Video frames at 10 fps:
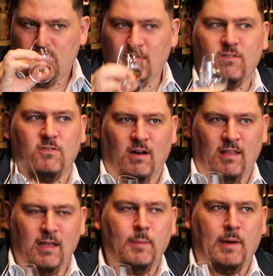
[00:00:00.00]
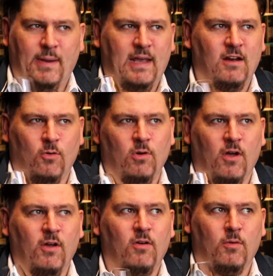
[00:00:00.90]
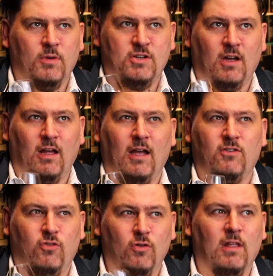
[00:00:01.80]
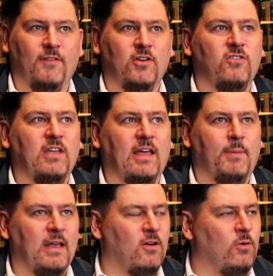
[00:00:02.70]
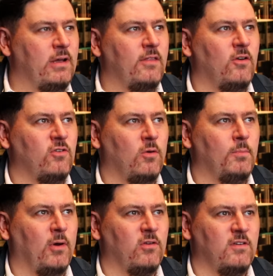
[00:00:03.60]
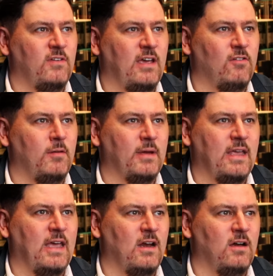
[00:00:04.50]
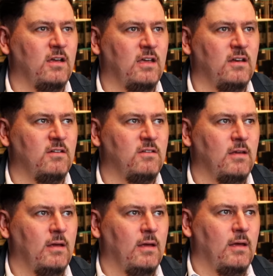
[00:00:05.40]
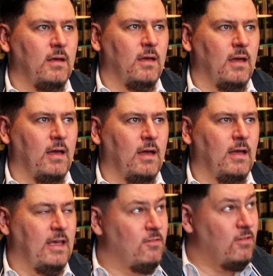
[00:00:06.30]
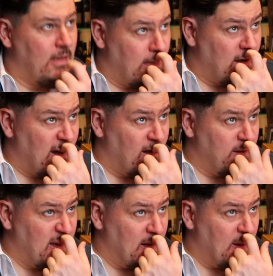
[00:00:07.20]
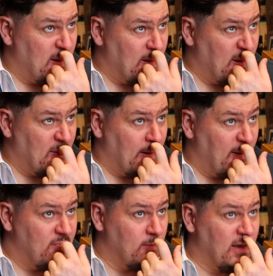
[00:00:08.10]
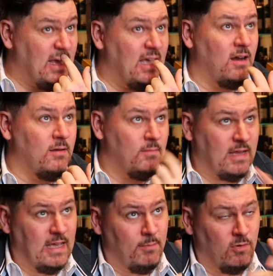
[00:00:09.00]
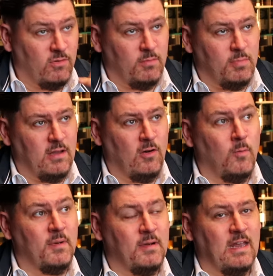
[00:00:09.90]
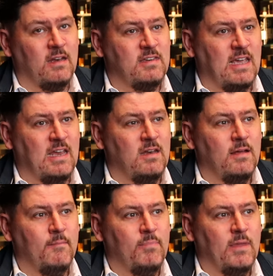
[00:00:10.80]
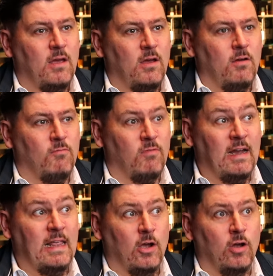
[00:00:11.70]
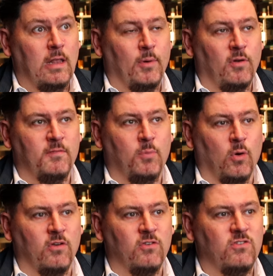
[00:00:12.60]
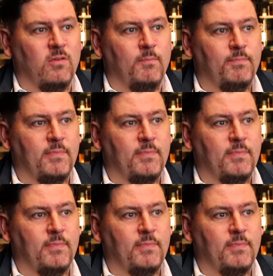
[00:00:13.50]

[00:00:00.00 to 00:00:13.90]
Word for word: This has got a little bit of peanut oil going on it, which I, I do love. I used to get peanut oil in those old bottles of Henry McKenna and uh, Henry? Harry McKenna? Anyway, McKenna. McKenna bottles. Old McKenna 10. Really early bottles of Booker's.